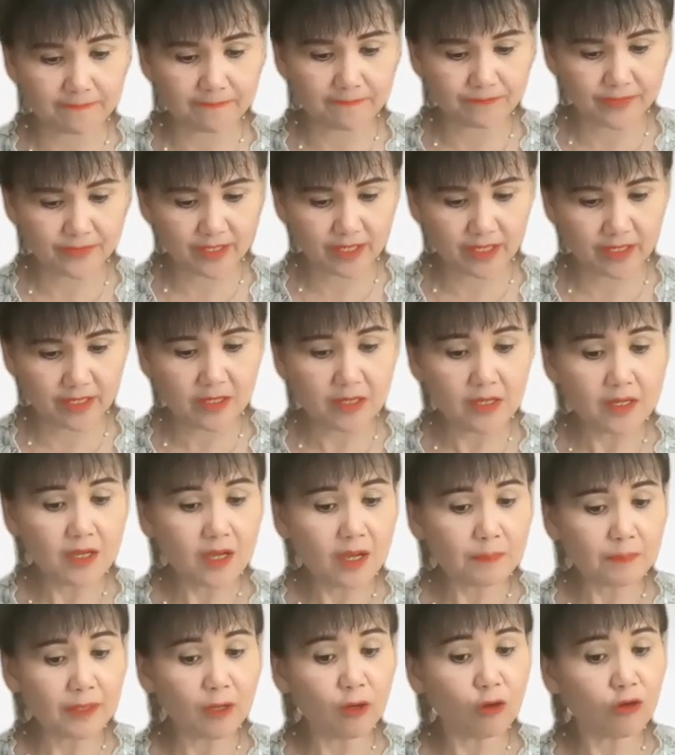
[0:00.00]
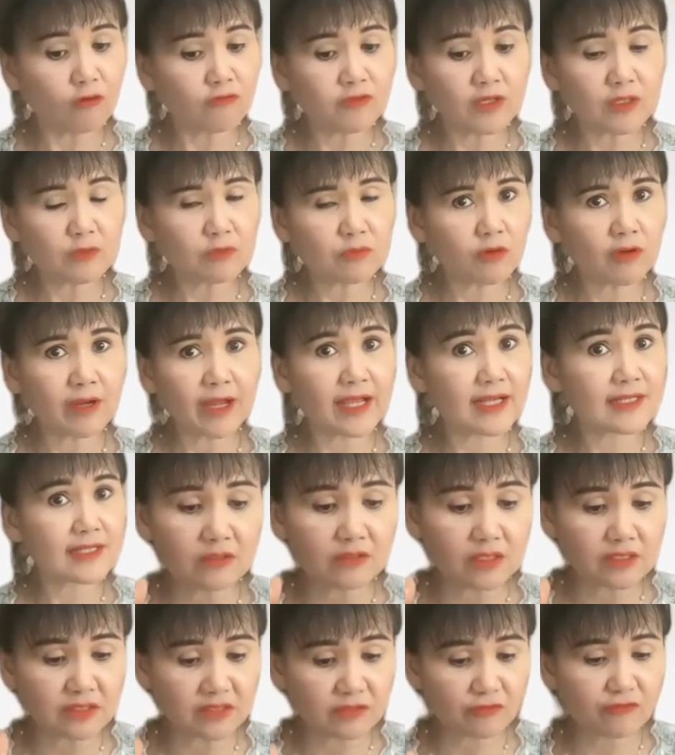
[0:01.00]
Yeah? But overall, as
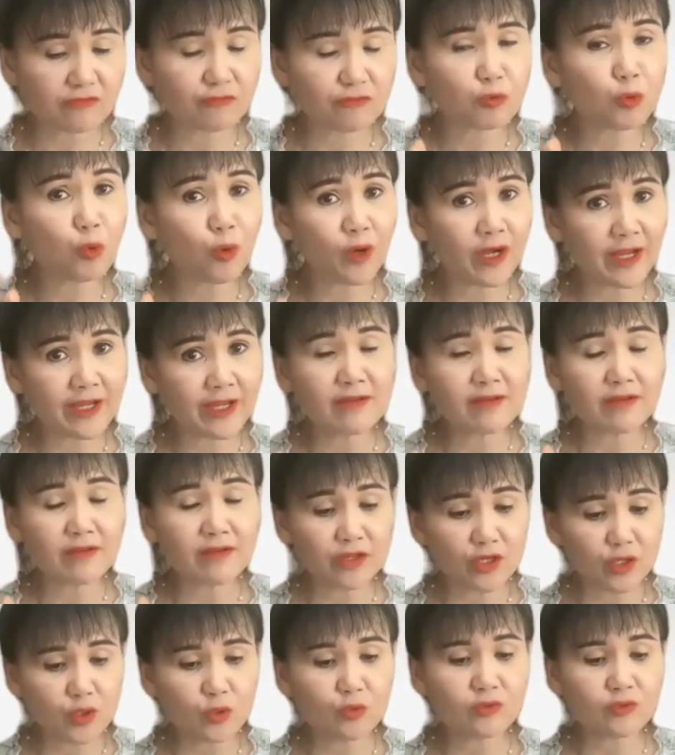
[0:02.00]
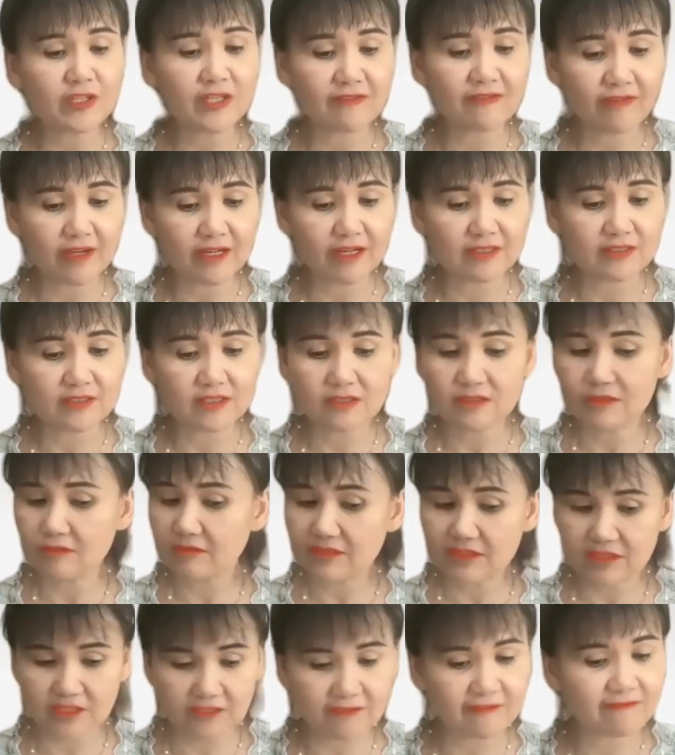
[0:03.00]
a quite new evaluator, you
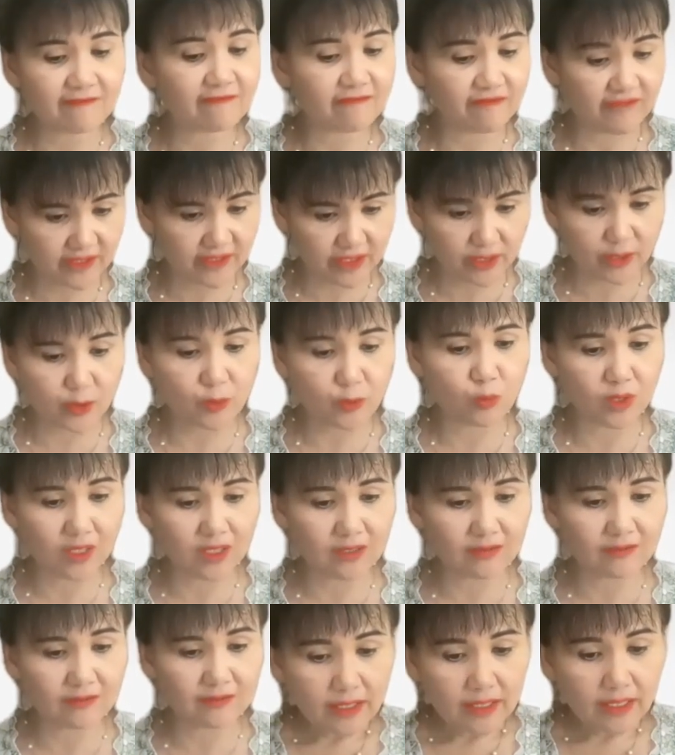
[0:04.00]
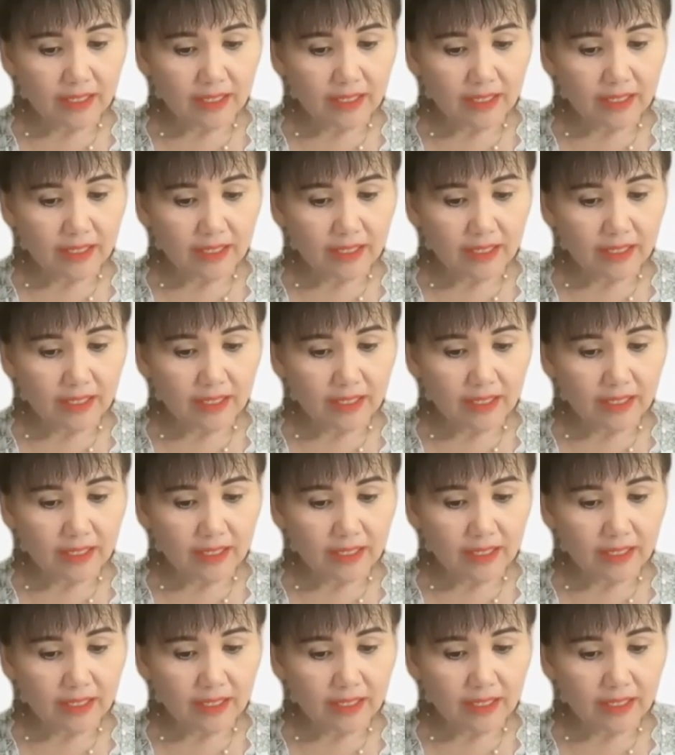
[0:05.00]
did very well.